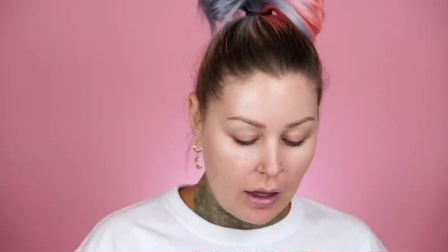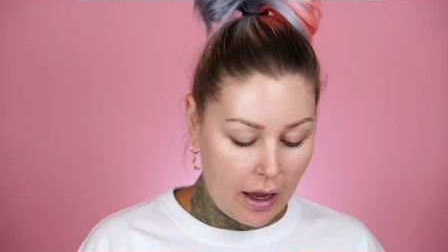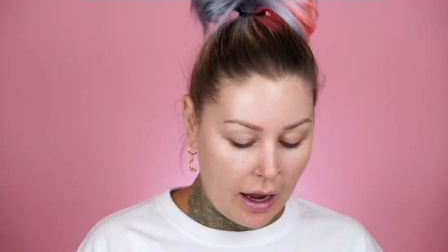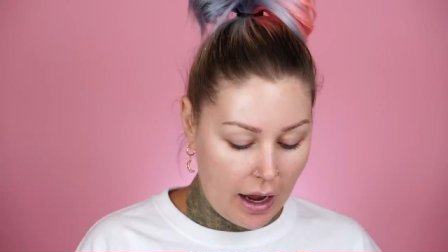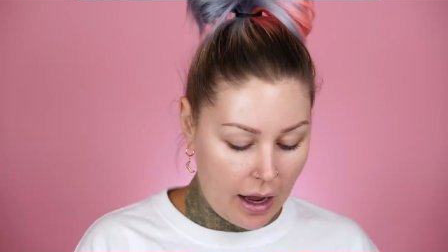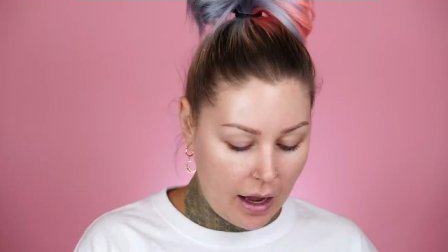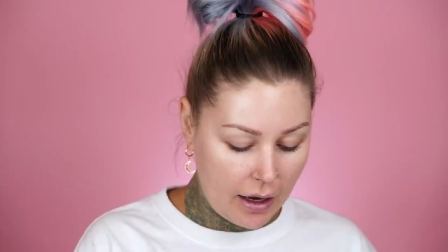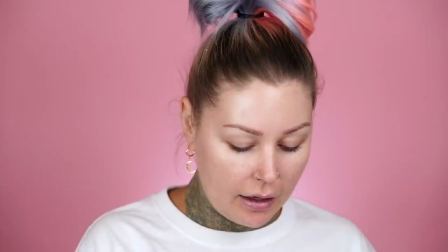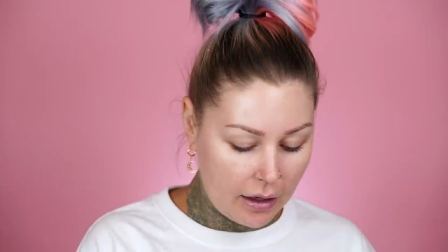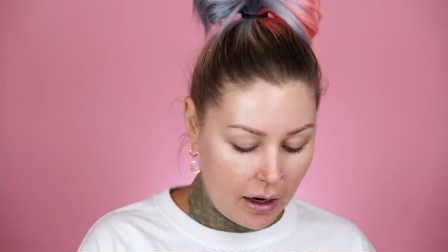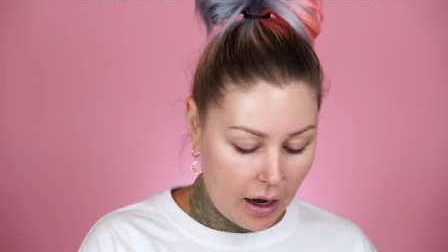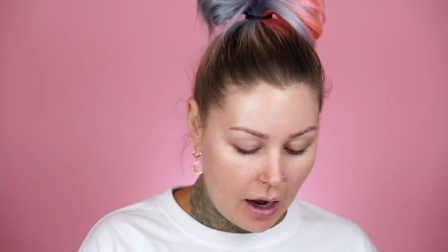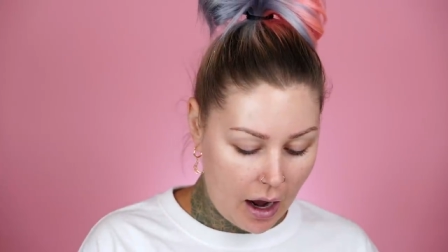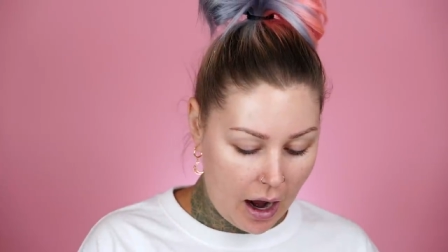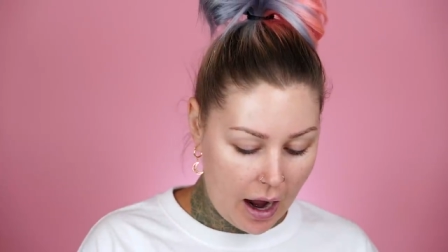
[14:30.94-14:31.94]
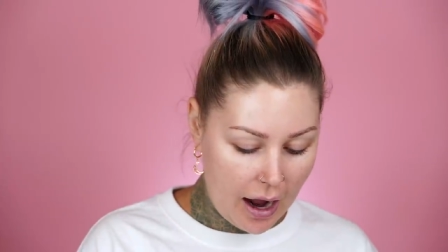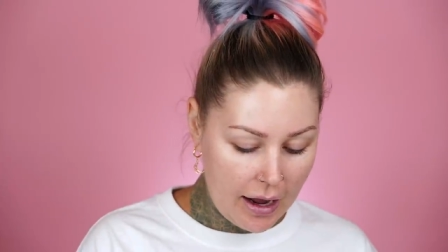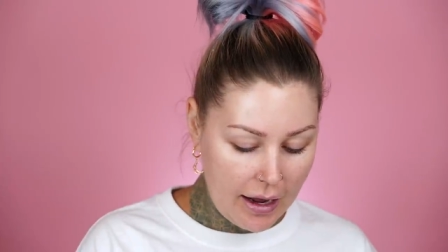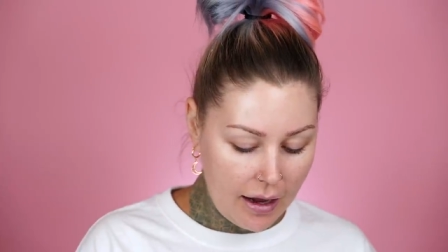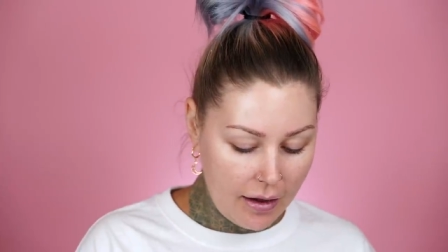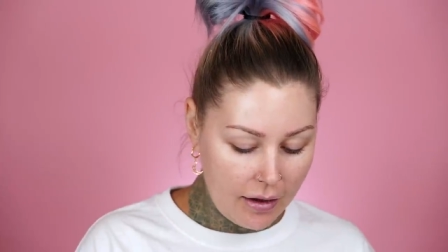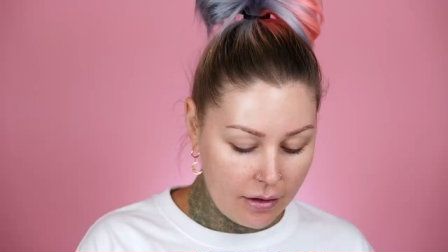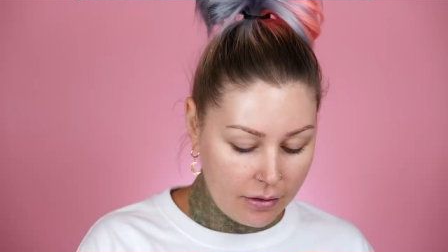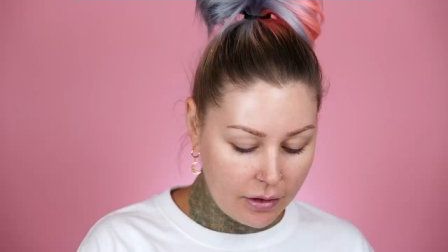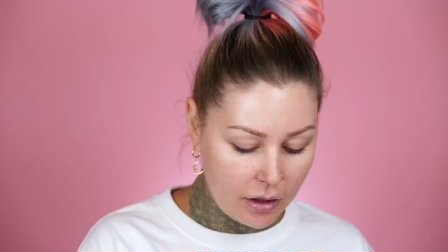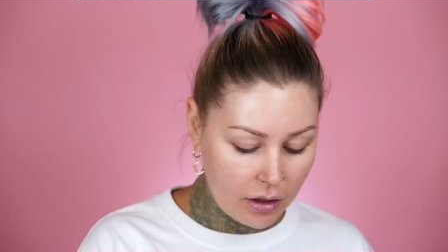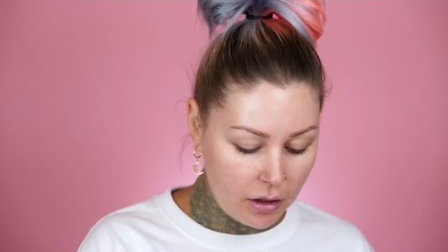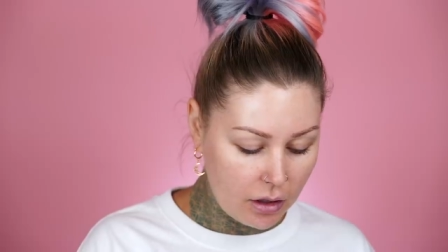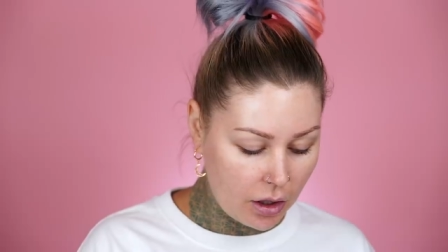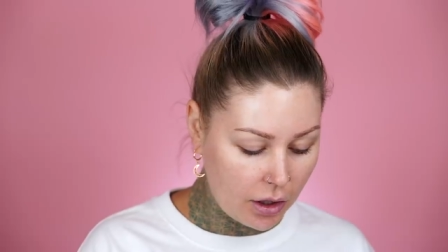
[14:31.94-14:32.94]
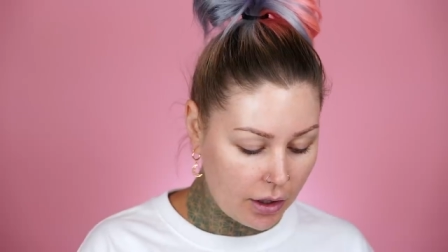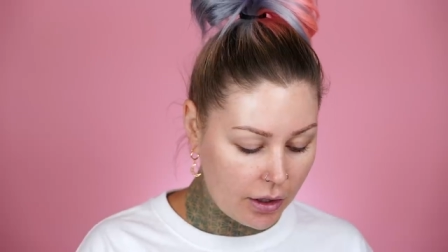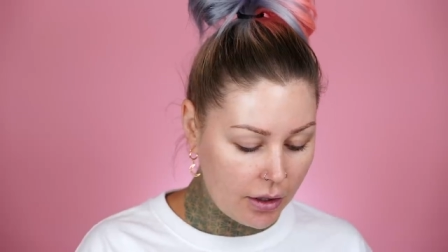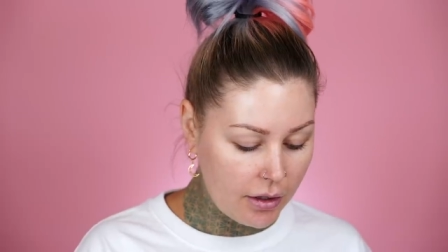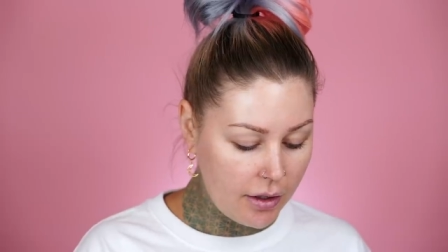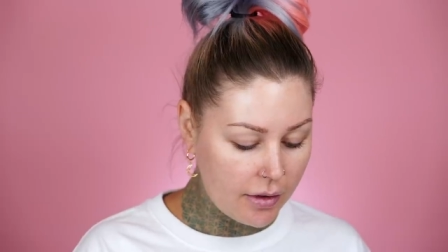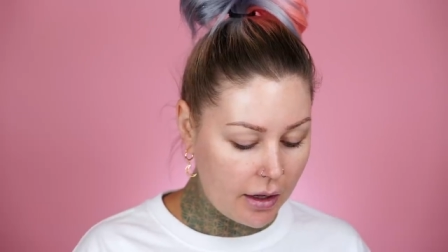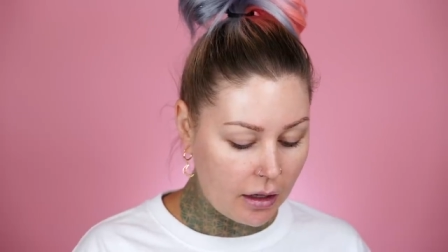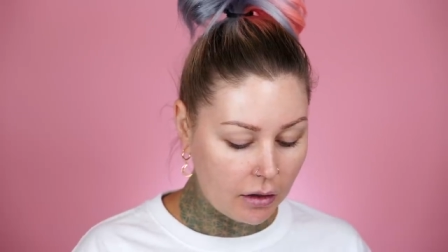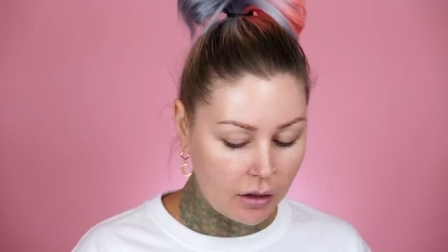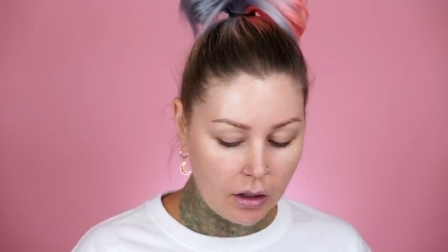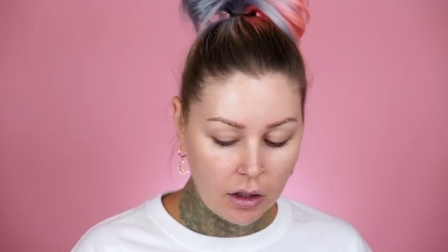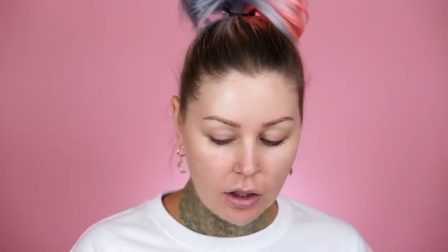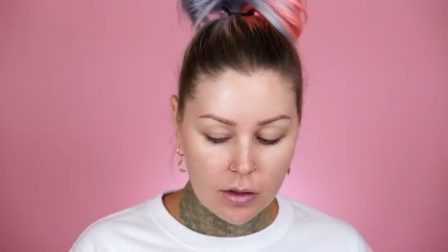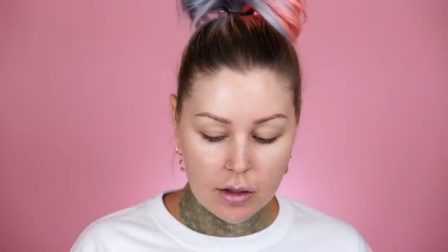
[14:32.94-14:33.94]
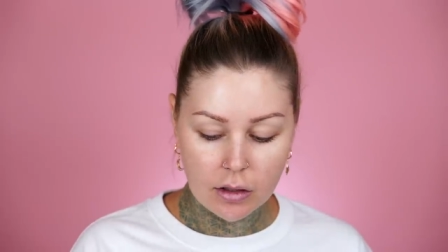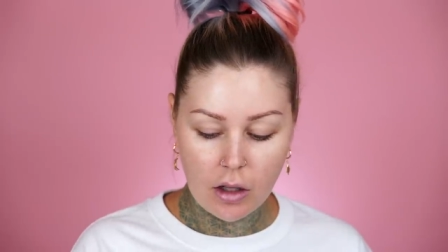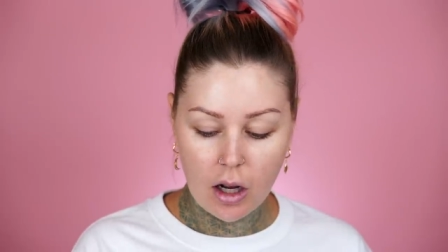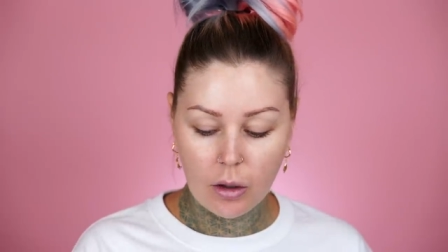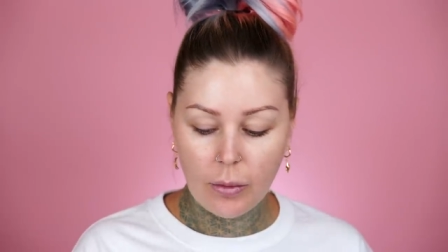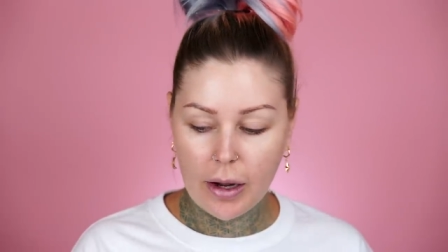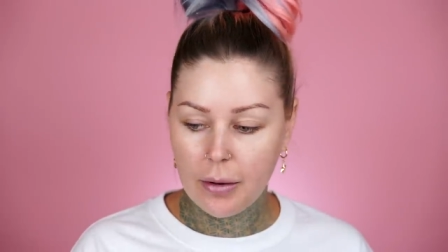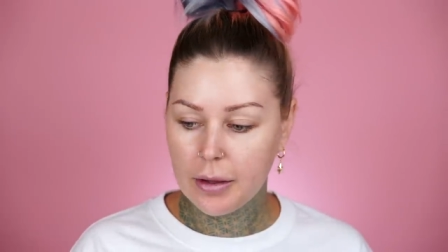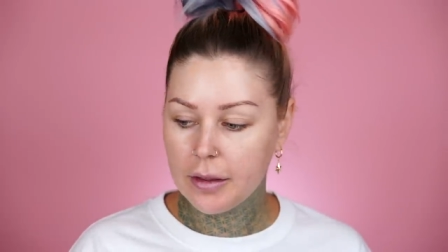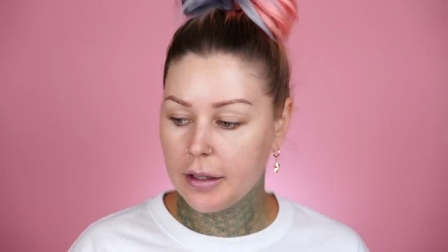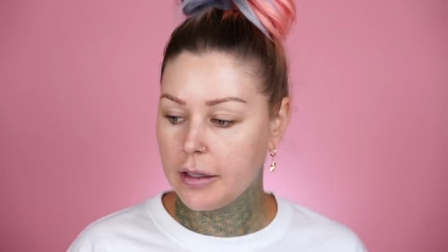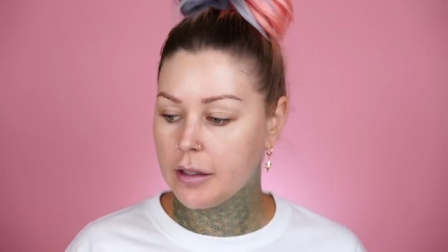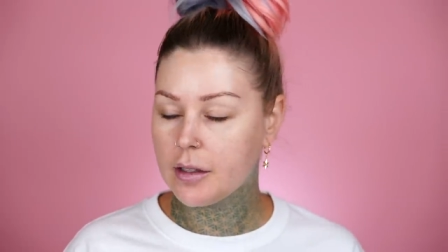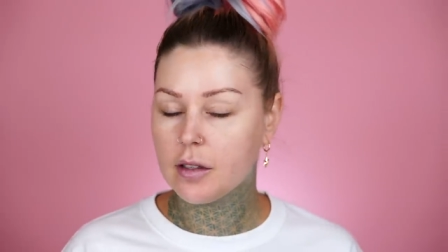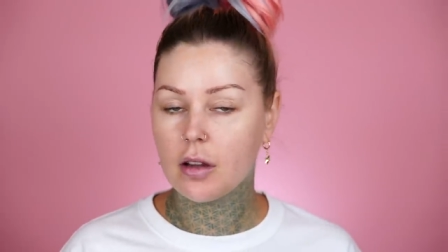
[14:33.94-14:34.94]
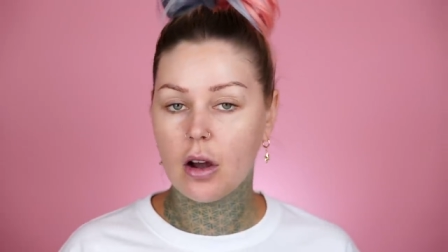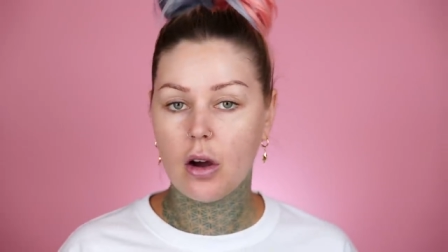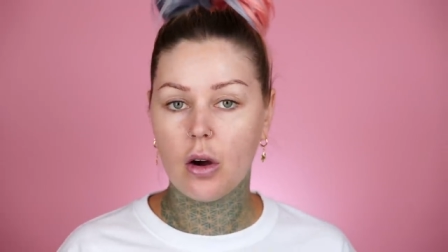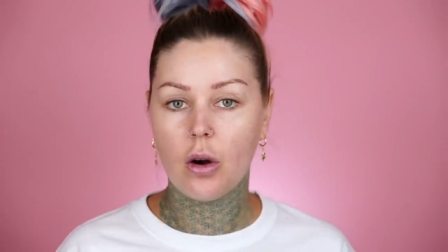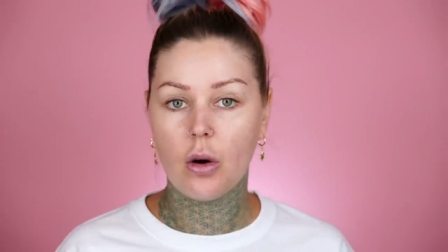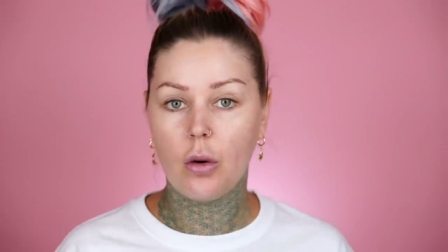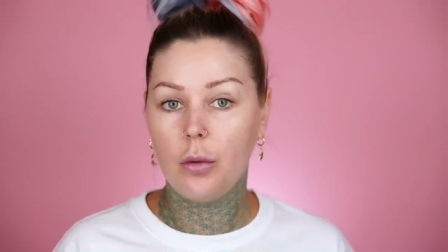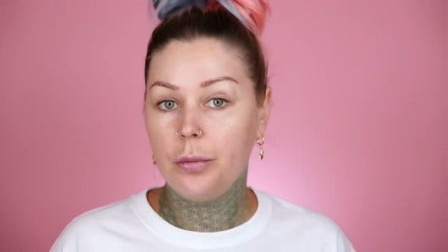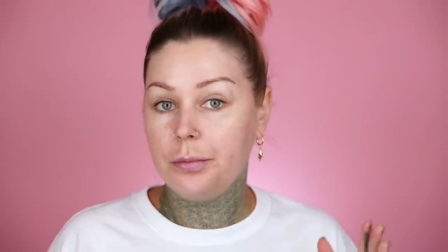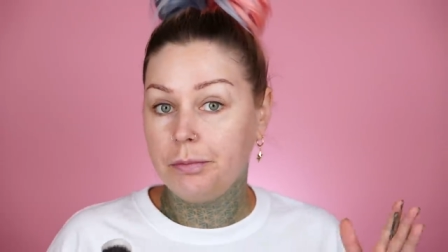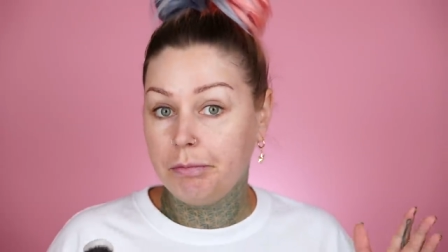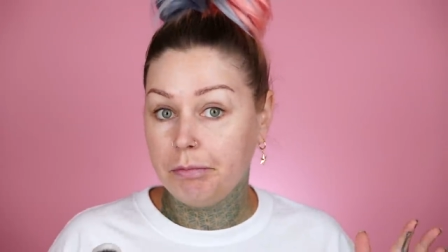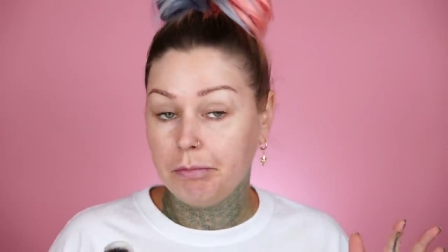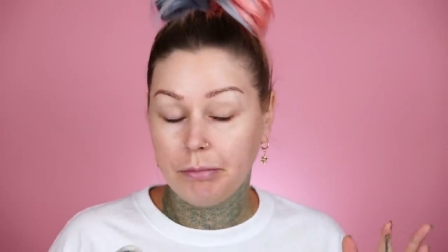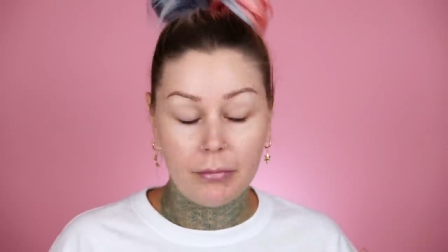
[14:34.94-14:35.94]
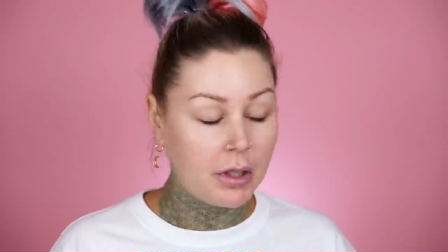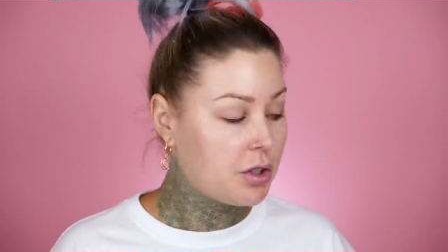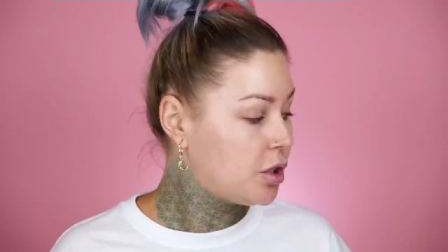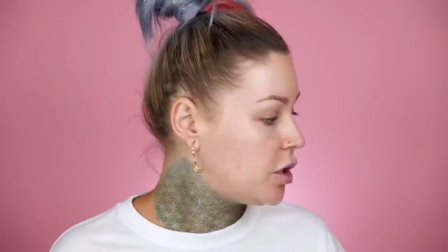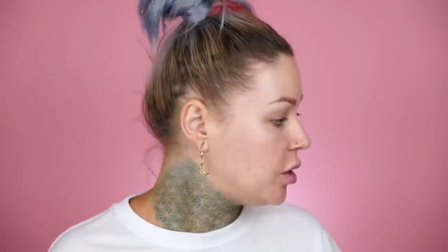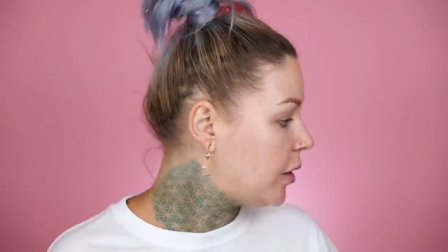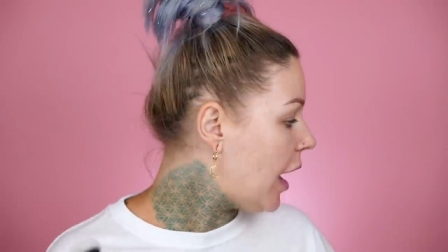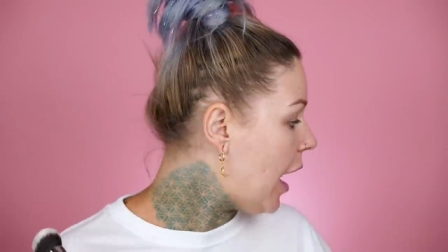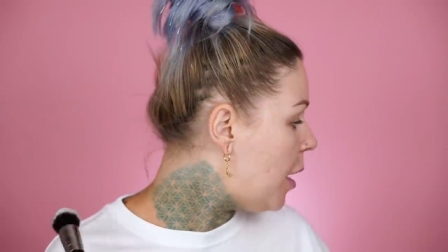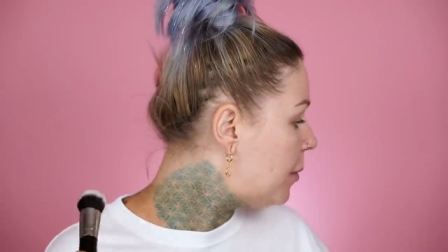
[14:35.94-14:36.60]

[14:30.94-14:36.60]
And I have heard that a little goes a long way with this, so let's just do that.